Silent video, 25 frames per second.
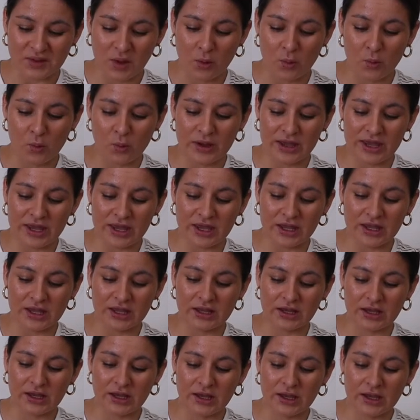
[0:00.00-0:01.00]

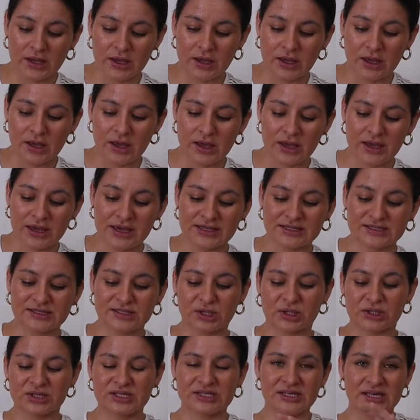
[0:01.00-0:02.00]
when it
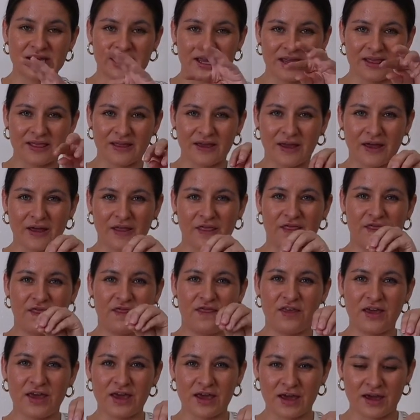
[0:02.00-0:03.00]
starts to get like a
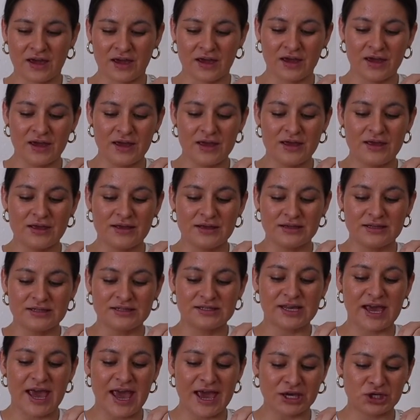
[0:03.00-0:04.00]
thick
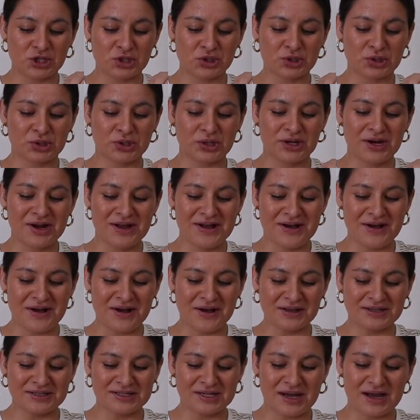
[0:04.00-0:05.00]
texture
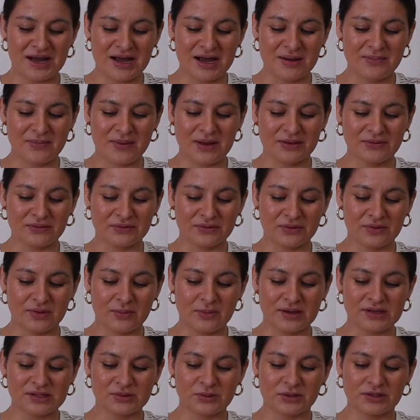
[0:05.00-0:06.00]
on top. I don't know the
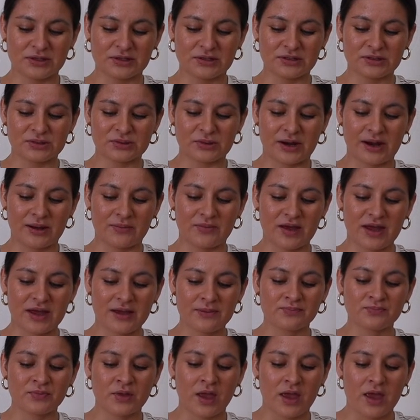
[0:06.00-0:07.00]
best way to describe
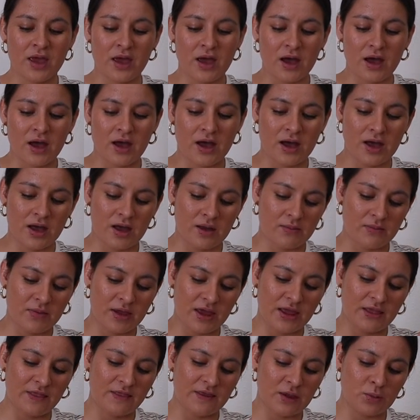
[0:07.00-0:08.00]
that. Um,
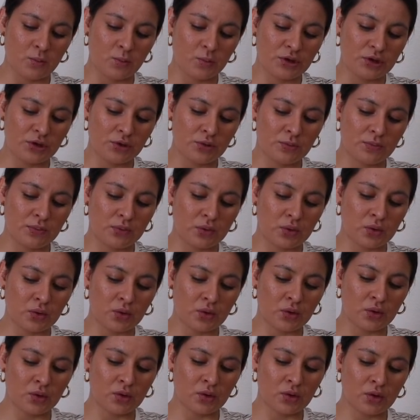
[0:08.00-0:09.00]
and then when you
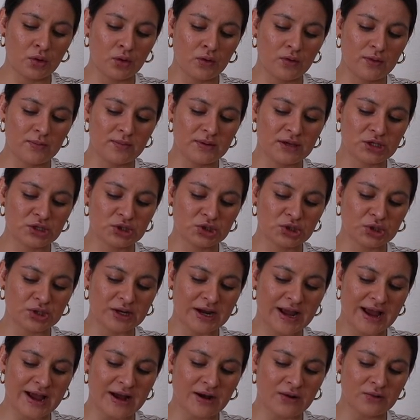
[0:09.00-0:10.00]
pull the mixture
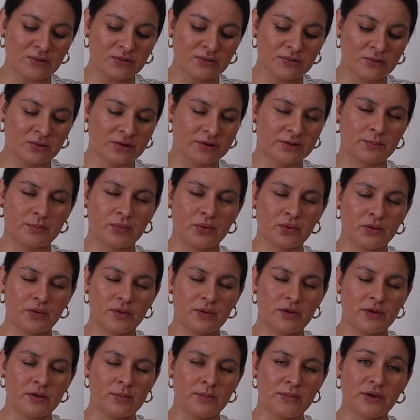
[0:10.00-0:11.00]
out or pull
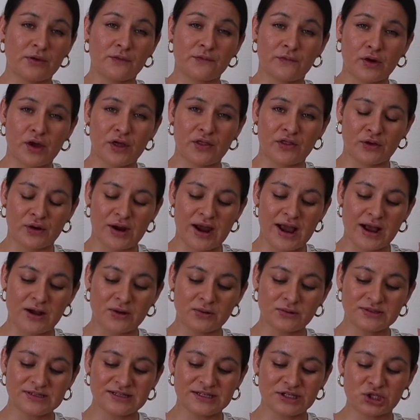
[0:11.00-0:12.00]
the milk frother
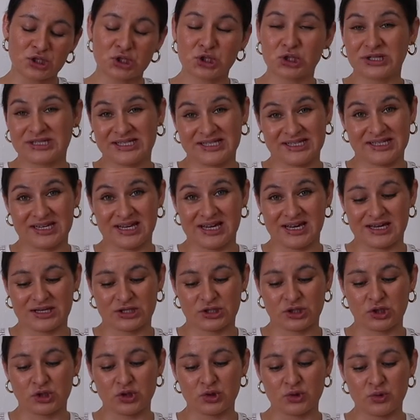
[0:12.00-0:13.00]
out, it should stick
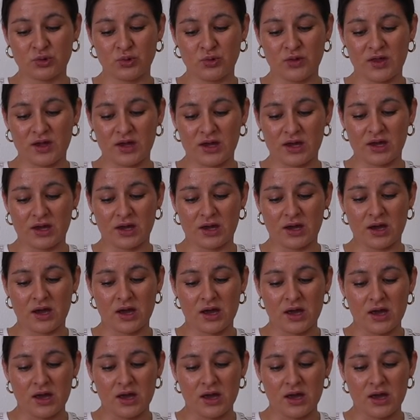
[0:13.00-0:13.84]
to the,